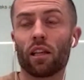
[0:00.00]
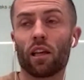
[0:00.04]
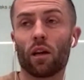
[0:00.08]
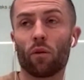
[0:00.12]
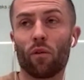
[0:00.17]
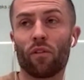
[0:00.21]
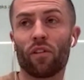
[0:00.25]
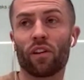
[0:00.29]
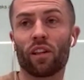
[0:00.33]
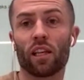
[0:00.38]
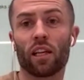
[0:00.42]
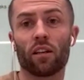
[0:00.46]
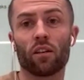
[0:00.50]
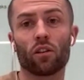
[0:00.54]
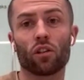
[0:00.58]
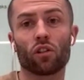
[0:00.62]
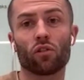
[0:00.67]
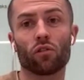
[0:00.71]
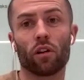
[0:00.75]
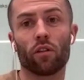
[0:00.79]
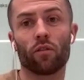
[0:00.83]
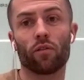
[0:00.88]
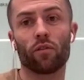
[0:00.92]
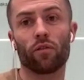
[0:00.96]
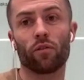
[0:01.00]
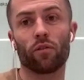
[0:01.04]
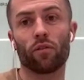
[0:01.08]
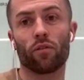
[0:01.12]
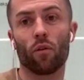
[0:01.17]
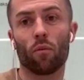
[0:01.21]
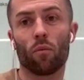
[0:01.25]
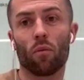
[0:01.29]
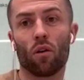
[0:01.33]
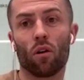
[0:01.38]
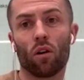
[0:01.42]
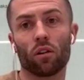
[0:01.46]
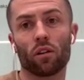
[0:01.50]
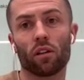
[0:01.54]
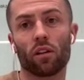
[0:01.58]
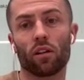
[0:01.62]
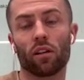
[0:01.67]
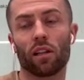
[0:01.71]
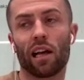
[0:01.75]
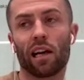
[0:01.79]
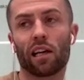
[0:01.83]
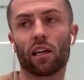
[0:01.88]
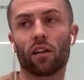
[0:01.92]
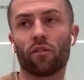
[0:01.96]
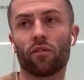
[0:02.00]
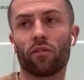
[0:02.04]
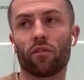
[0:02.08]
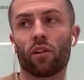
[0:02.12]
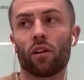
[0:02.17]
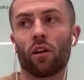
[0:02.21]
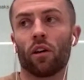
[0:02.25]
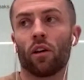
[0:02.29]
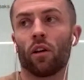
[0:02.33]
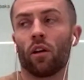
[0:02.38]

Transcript: within the industry of football, the lack of